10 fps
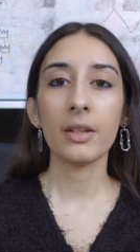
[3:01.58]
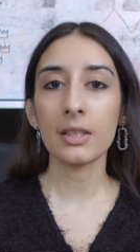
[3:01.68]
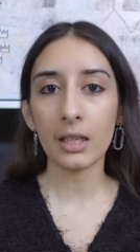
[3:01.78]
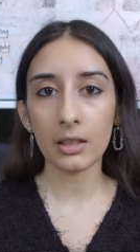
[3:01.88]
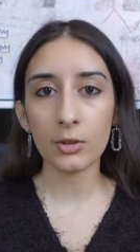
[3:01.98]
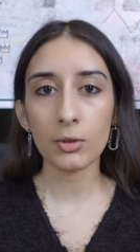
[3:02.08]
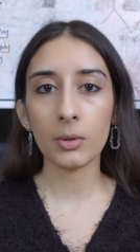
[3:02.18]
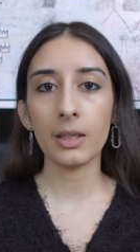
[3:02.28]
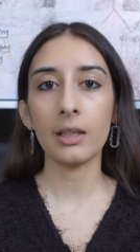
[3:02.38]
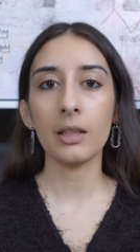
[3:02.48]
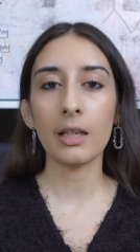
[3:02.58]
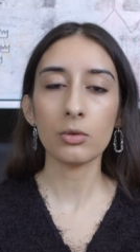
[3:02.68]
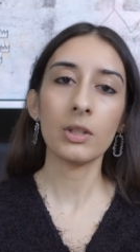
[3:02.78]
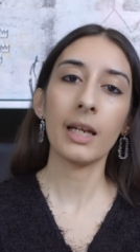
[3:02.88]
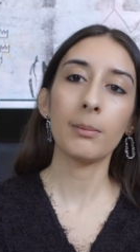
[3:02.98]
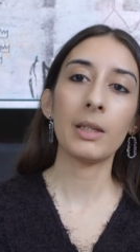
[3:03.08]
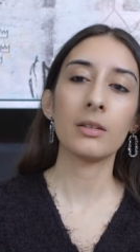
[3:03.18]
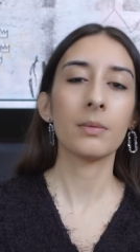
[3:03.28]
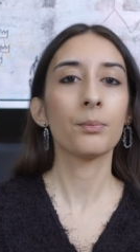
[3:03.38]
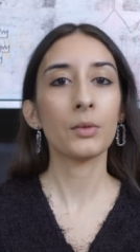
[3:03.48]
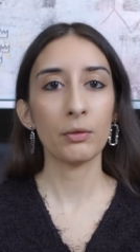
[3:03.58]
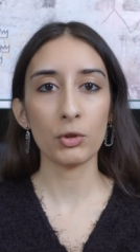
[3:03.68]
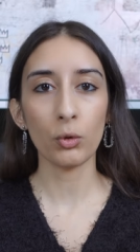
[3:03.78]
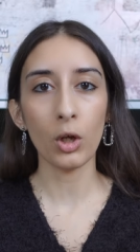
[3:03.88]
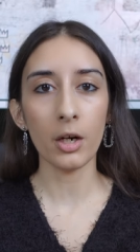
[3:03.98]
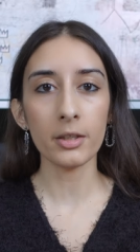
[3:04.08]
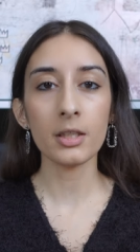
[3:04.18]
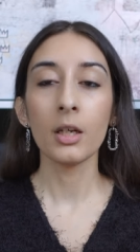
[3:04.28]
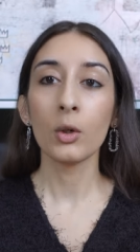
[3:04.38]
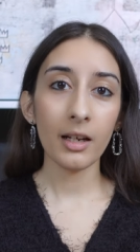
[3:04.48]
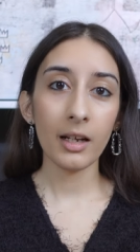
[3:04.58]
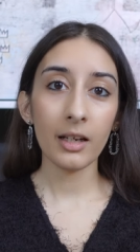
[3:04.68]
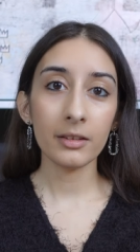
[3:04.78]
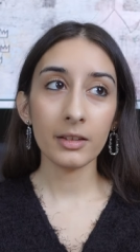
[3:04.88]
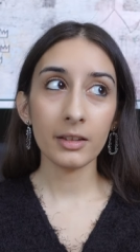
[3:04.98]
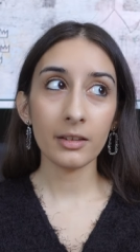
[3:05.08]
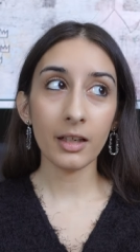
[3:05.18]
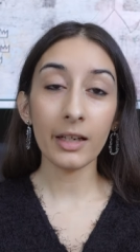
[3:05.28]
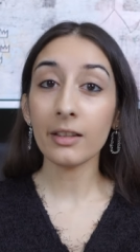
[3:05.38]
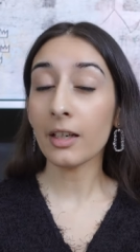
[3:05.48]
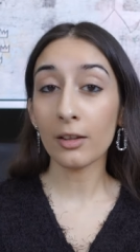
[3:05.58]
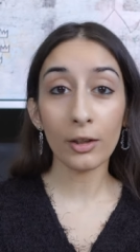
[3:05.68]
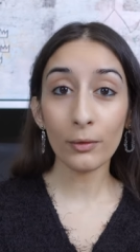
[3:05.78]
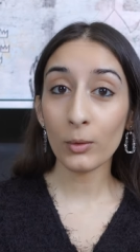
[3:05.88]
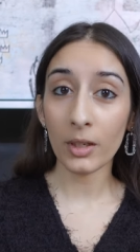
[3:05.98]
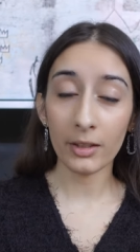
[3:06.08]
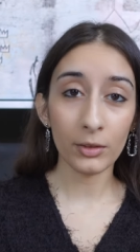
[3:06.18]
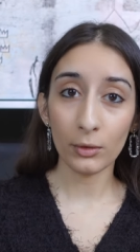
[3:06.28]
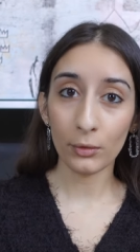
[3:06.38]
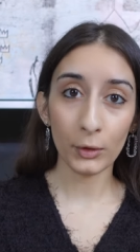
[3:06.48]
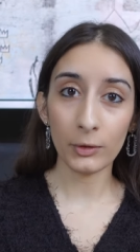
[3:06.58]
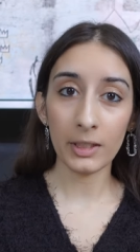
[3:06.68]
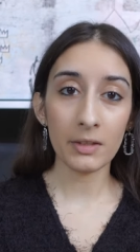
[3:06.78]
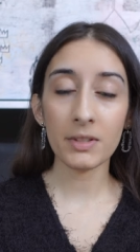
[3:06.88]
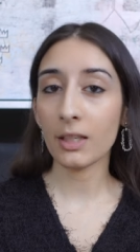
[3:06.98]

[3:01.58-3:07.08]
the tech industry, entertainment, visual arts and I, I love what I do for creatives.